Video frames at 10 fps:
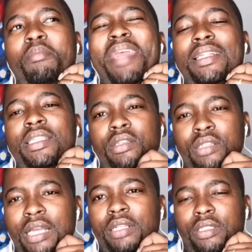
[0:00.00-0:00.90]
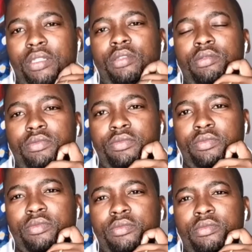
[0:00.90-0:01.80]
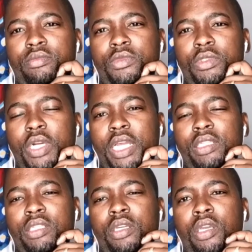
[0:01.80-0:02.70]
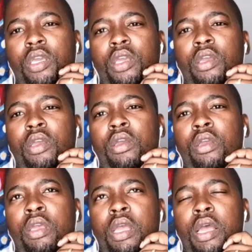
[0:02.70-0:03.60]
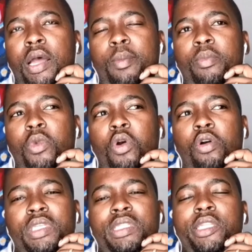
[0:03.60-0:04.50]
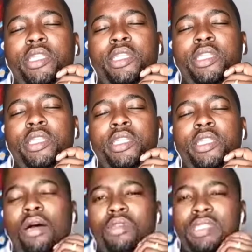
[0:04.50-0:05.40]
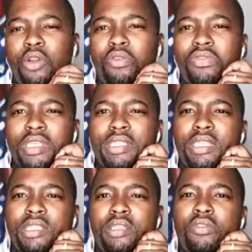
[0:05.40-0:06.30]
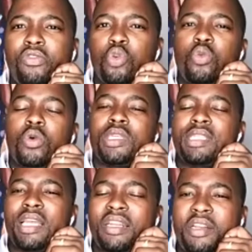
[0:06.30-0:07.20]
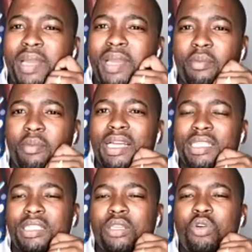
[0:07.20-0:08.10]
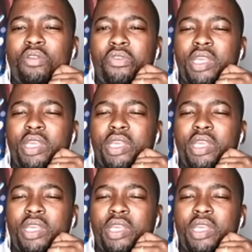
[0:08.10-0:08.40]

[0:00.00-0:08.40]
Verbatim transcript: mental health, right? Yeah. Um, obviously, you and I, outside of this interview, were saddened by the passing of